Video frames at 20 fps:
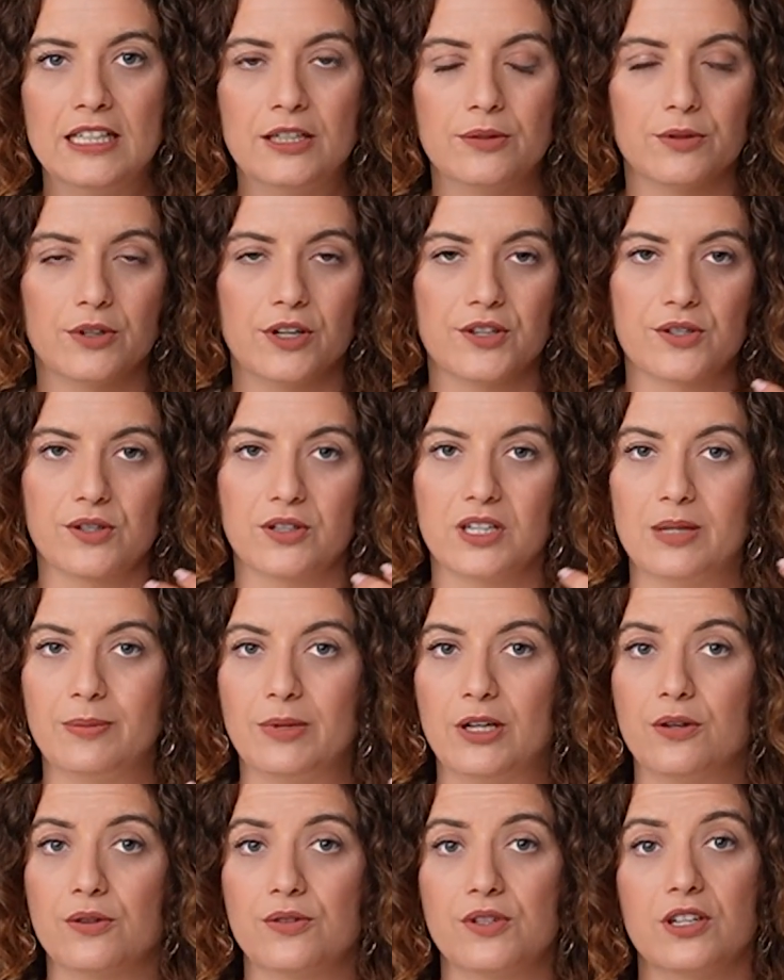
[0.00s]
We're also going to be
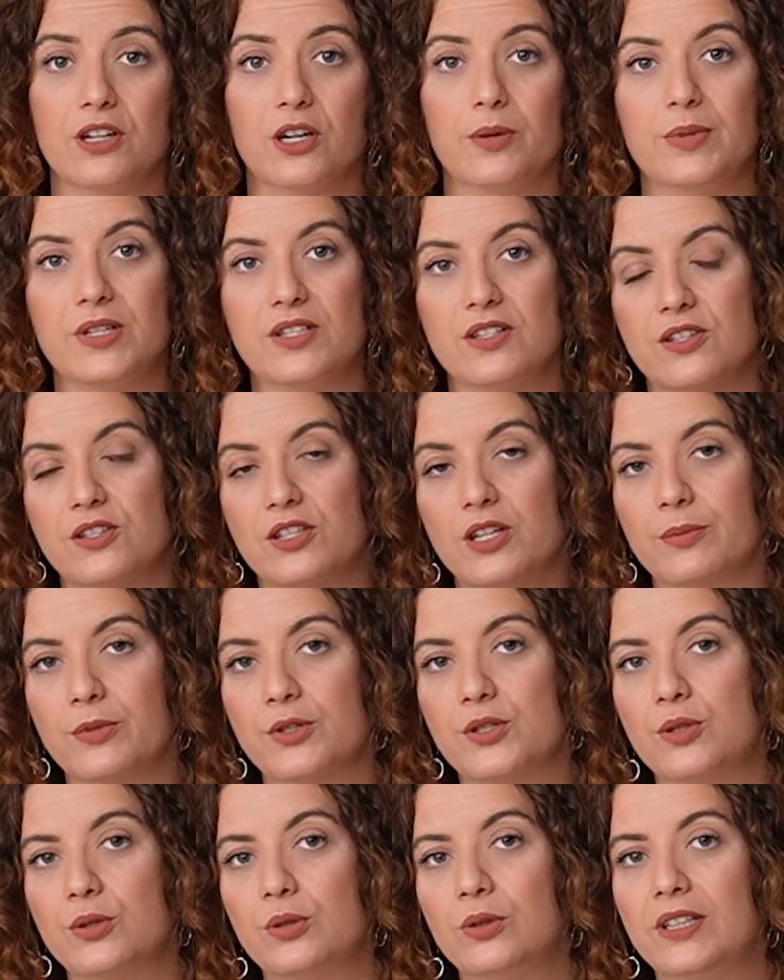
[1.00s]
hosting our business summer
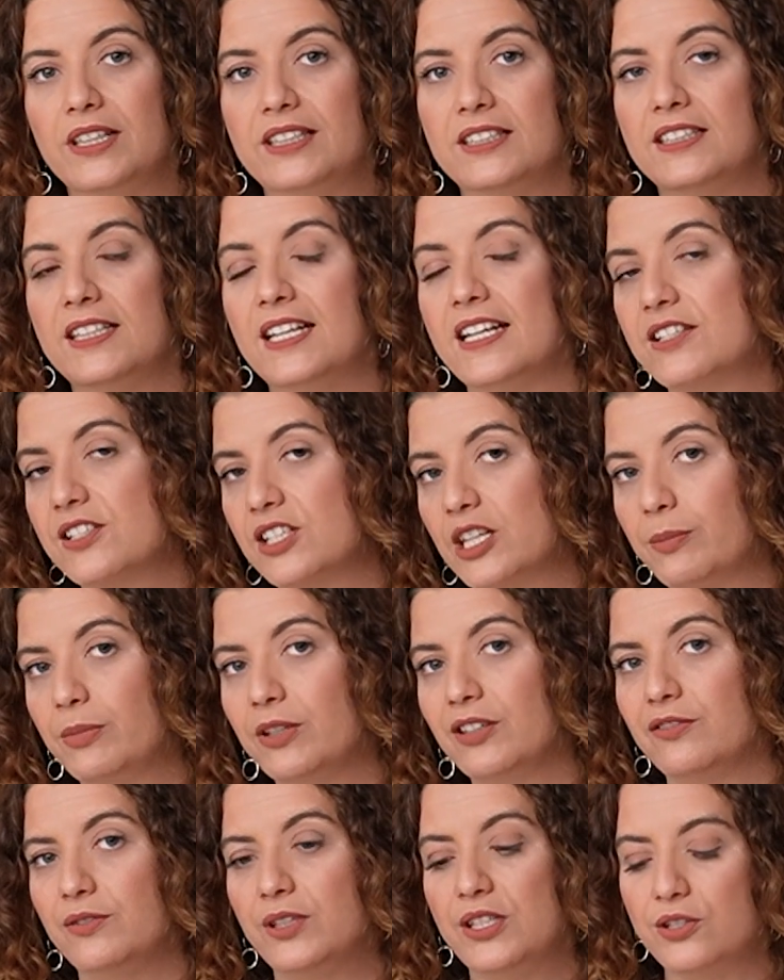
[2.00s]
school. And in the next couple
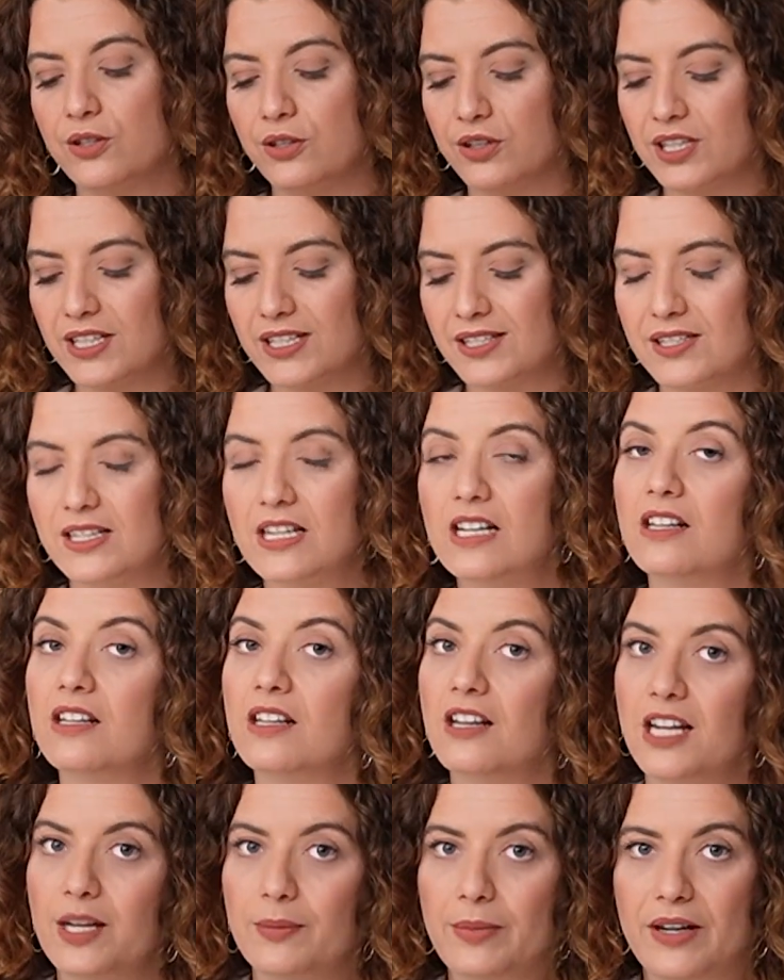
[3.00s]
of weeks, you're going to see a
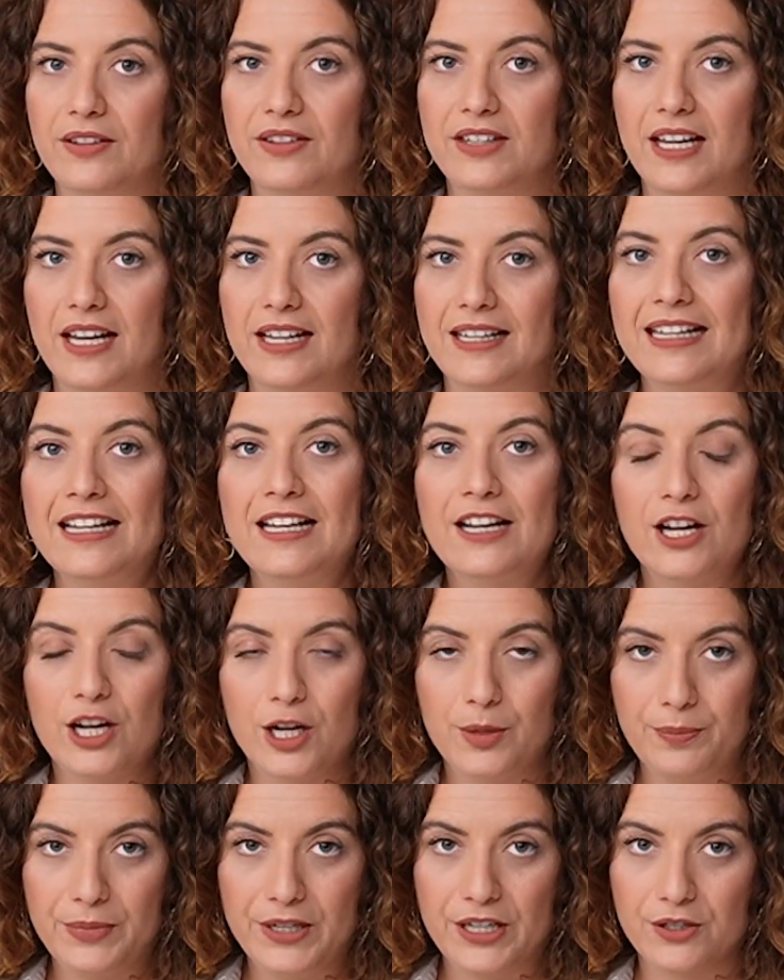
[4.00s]
lot about that
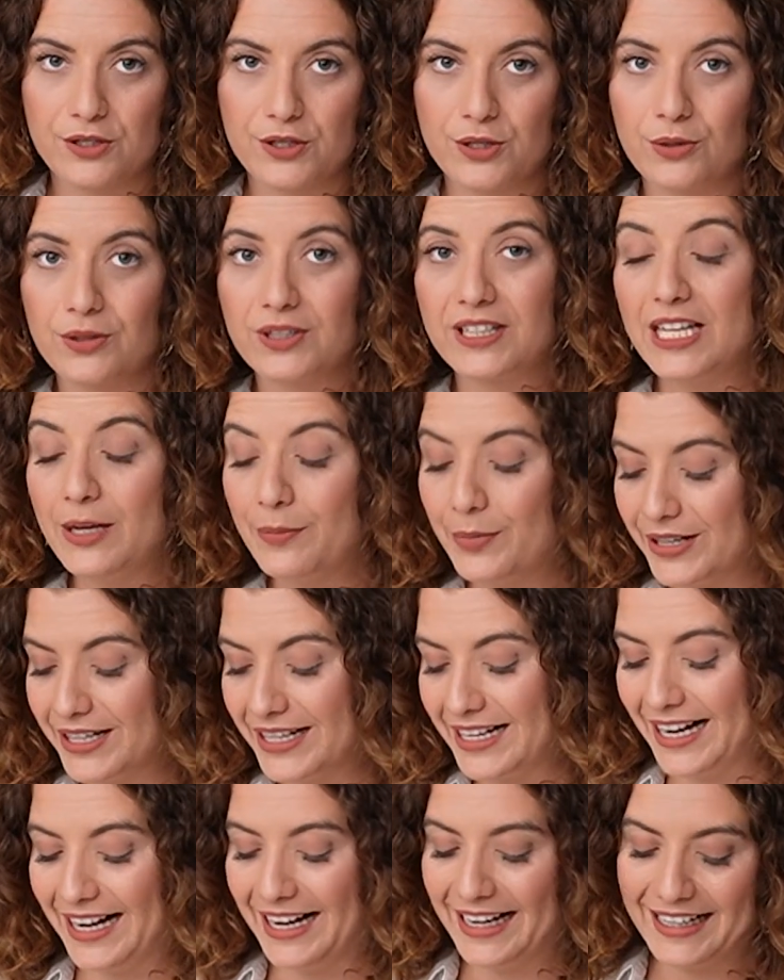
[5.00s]
appear. So keep
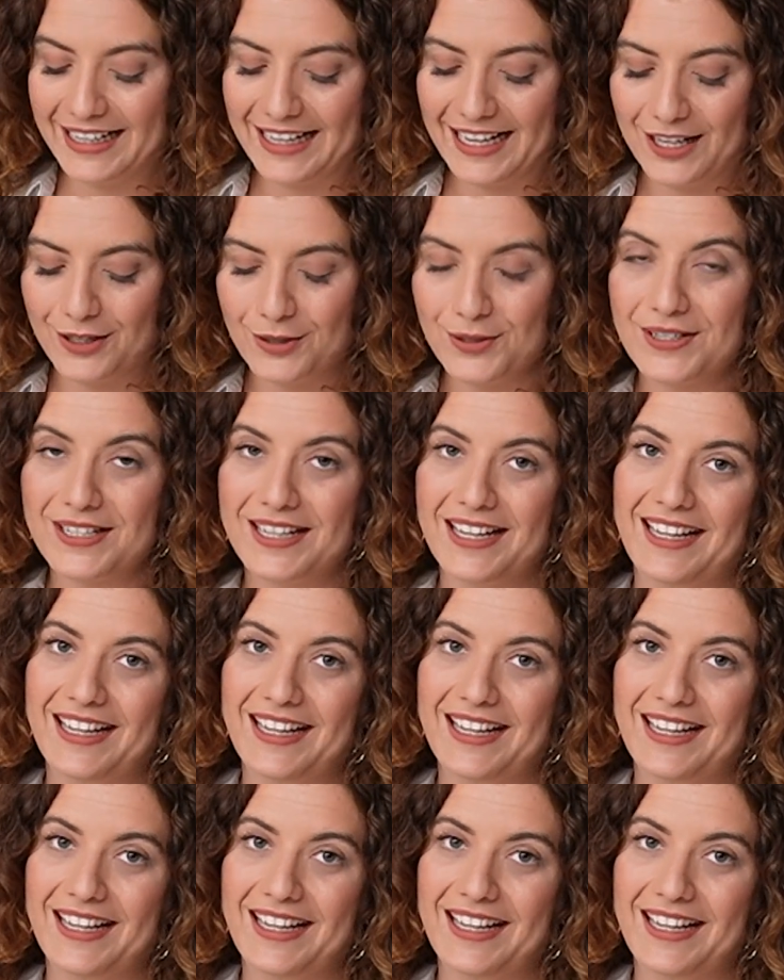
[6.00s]
an eye out.